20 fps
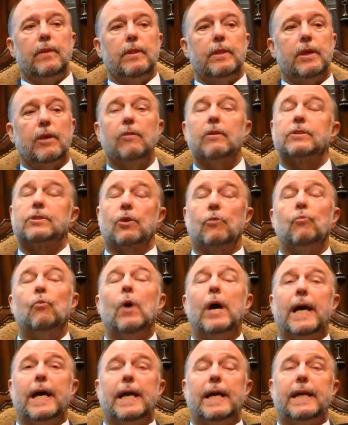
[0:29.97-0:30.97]
there is a
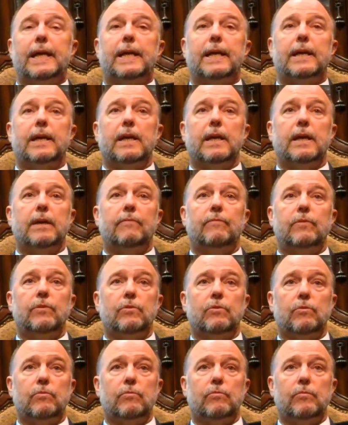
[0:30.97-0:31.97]
way, if
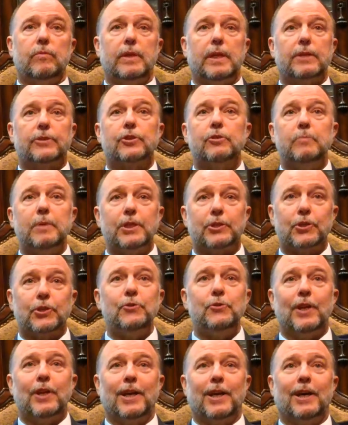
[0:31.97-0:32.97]
you get to me
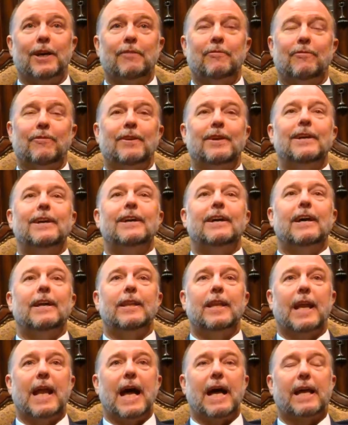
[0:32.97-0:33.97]
soon enough,
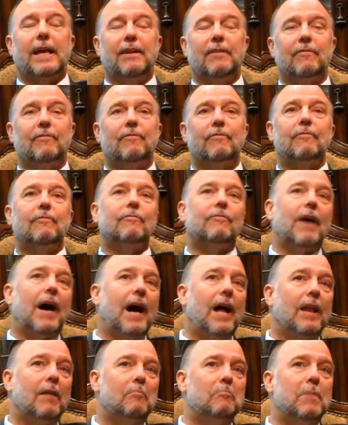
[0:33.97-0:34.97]
that I can
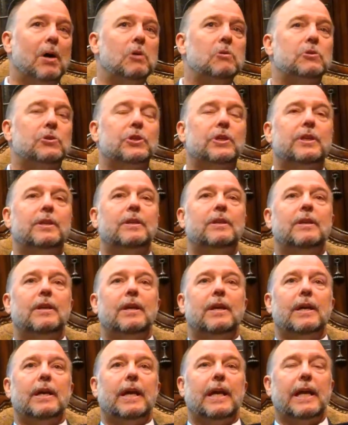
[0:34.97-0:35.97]
file a motion
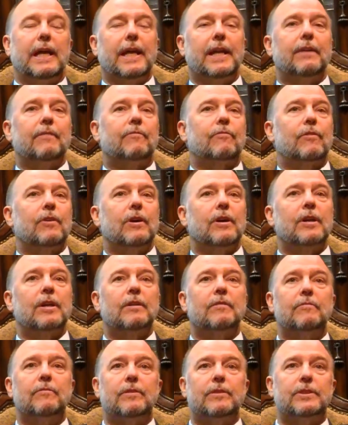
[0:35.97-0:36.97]
and get in front
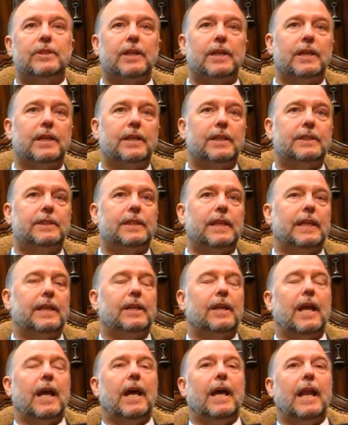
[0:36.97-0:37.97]
of the judge
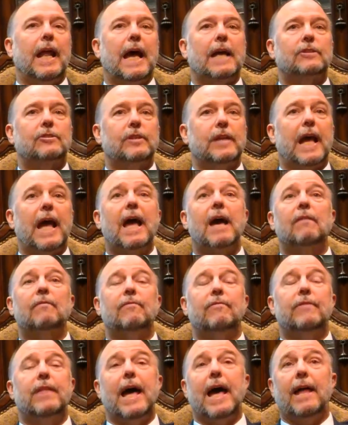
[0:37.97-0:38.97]
and actually
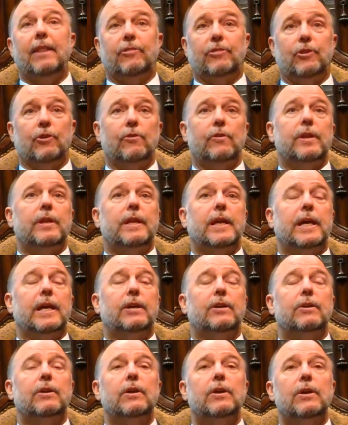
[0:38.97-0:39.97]
have that
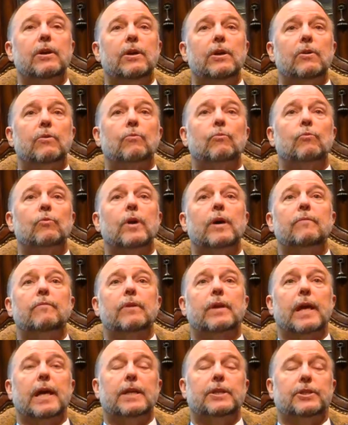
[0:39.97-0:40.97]
30-day
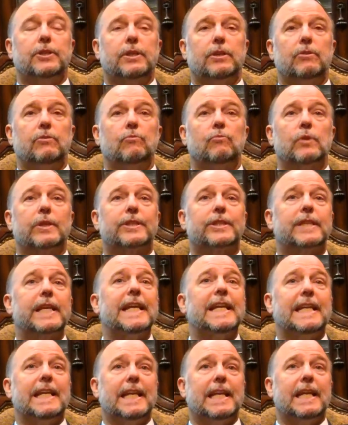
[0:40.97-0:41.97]
revocation
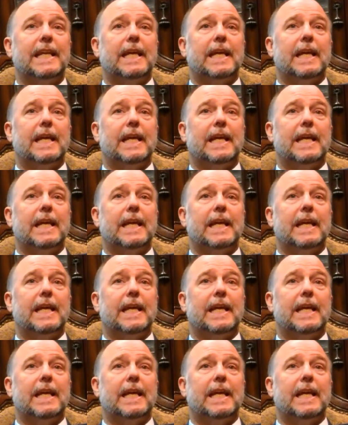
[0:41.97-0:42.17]
rescinded